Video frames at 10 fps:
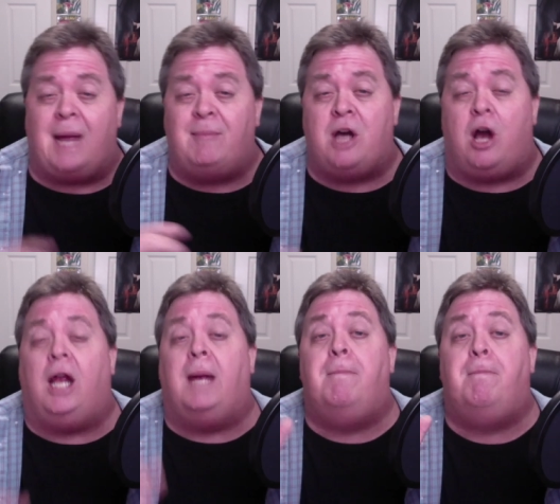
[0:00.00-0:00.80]

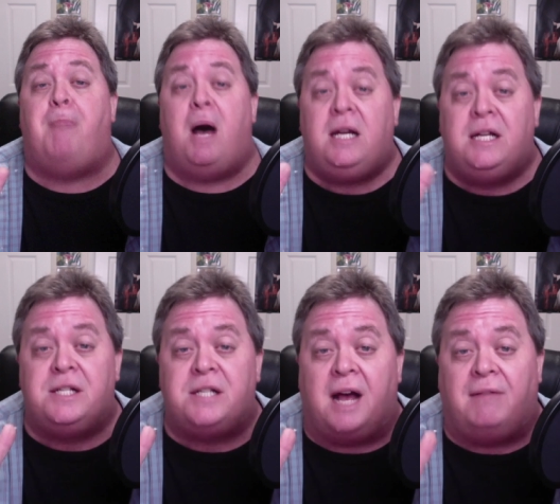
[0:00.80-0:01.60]
calling Punkin'
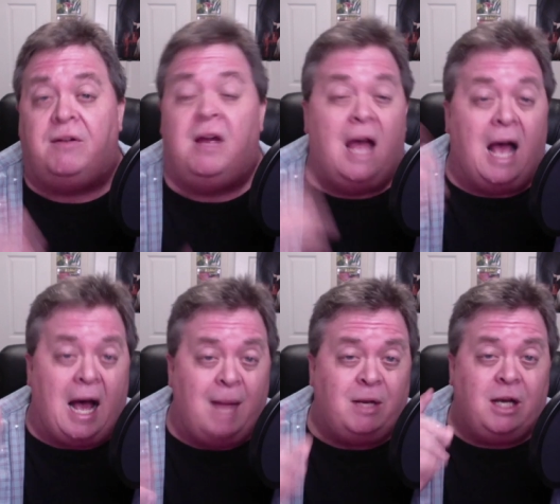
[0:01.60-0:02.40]
Stuff, I'm
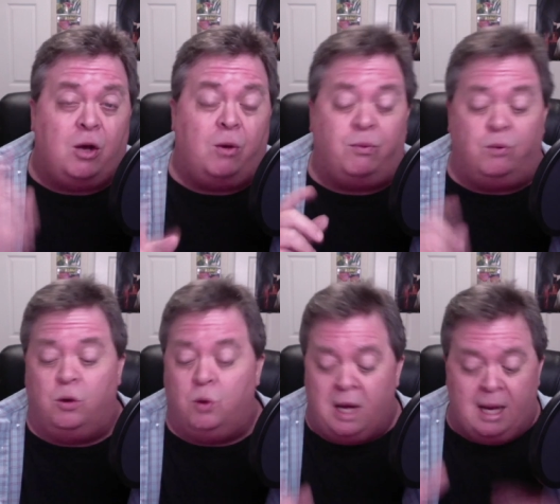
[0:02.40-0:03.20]
going to go through
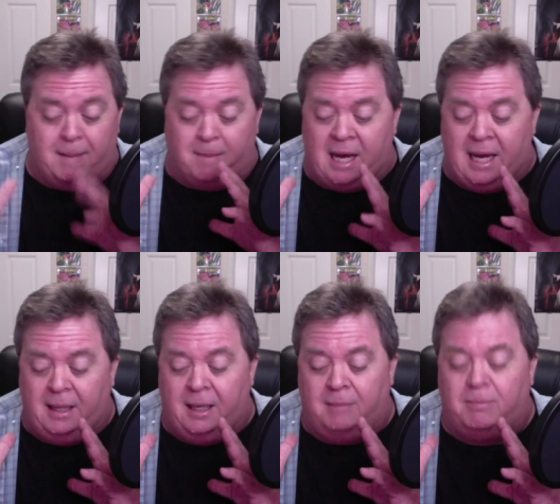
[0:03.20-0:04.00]
my
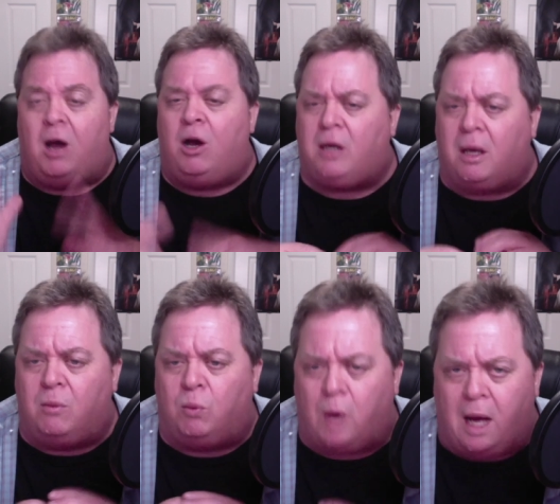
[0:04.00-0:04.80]
punk
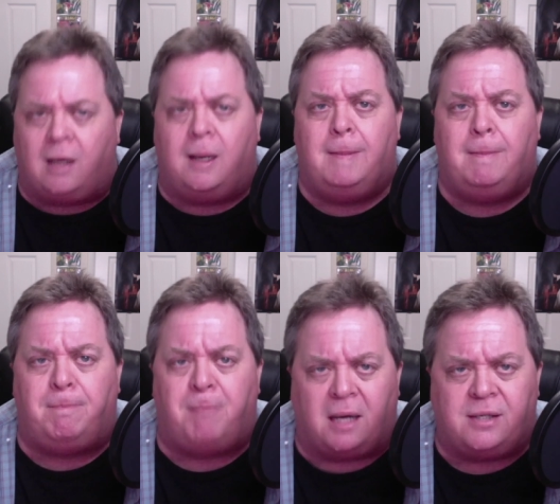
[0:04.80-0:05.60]
rock
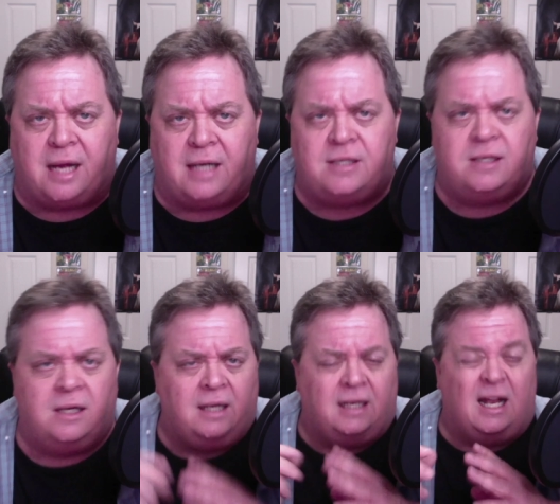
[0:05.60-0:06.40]
box sets.
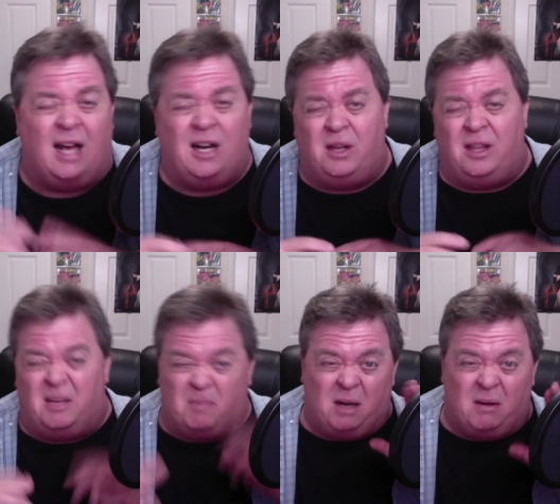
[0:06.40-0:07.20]
Now, I know you think
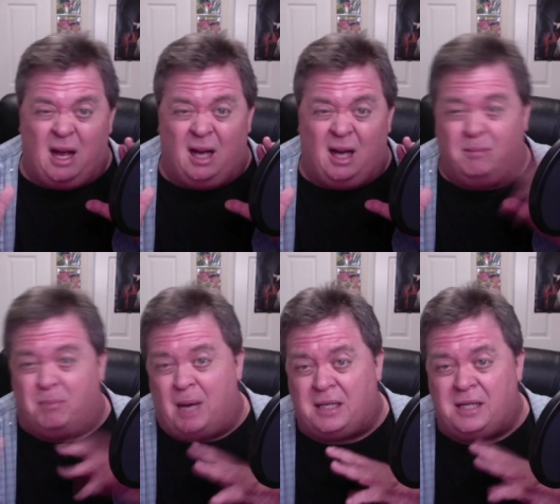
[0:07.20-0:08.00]
punk rock,
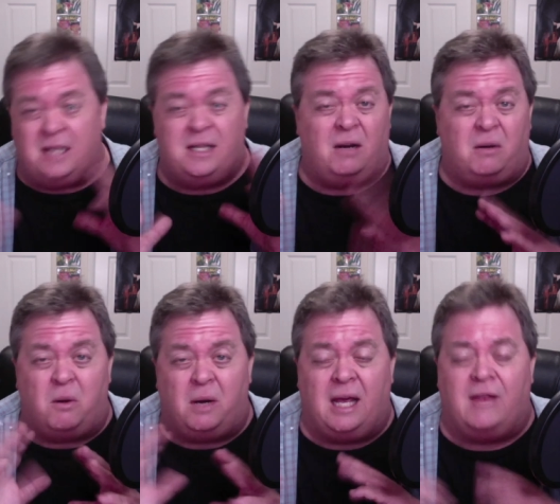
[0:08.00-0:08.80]
box sets, they don't go
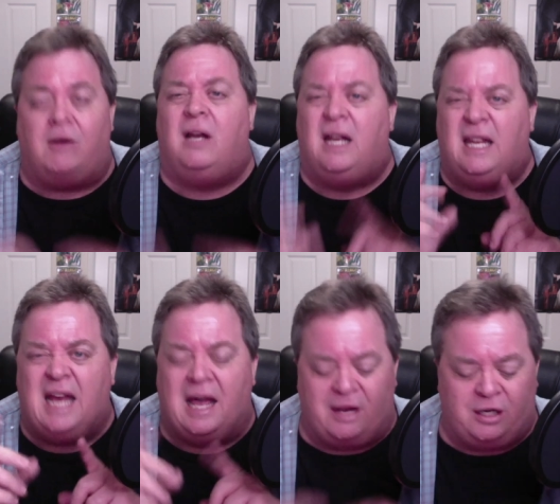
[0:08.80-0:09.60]
together. Yeah,
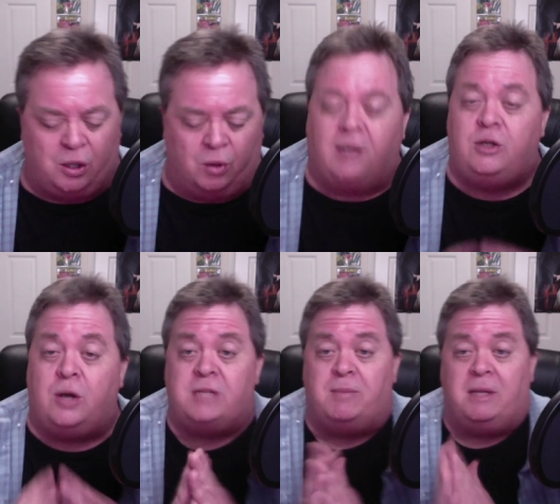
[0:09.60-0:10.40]
they do. Trust
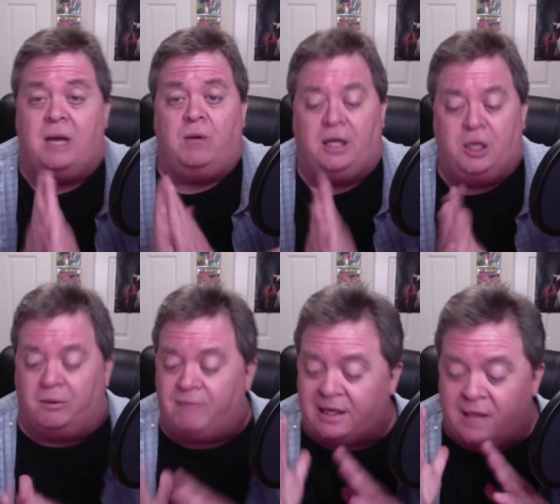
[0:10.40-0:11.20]
me, they really do. In
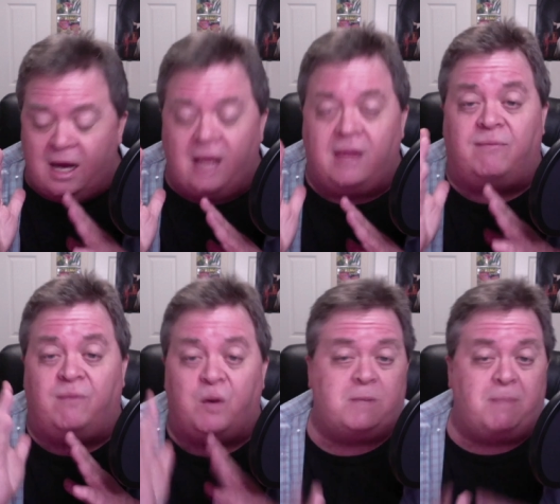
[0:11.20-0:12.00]
fact, the
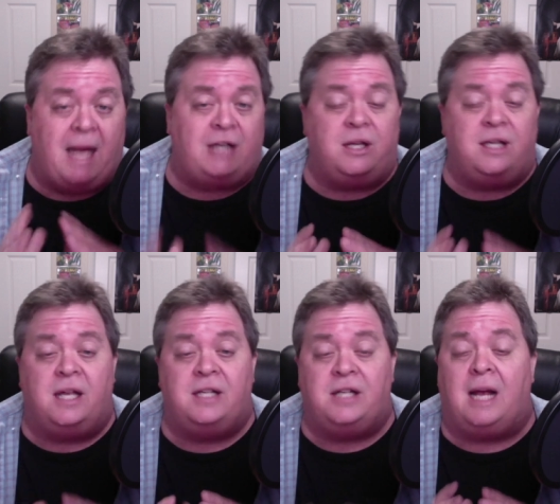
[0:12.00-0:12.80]
first batch of these things
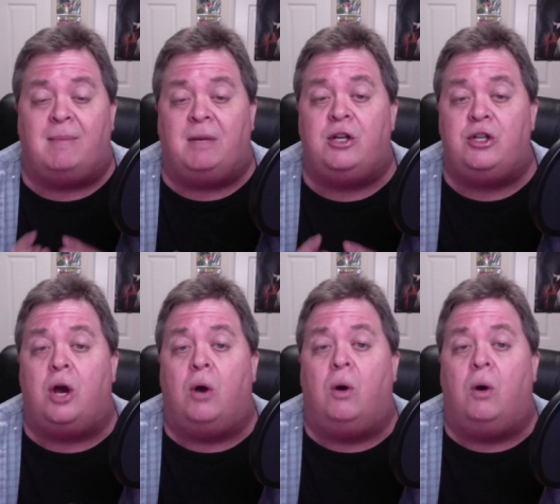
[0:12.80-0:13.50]
that I'm going to show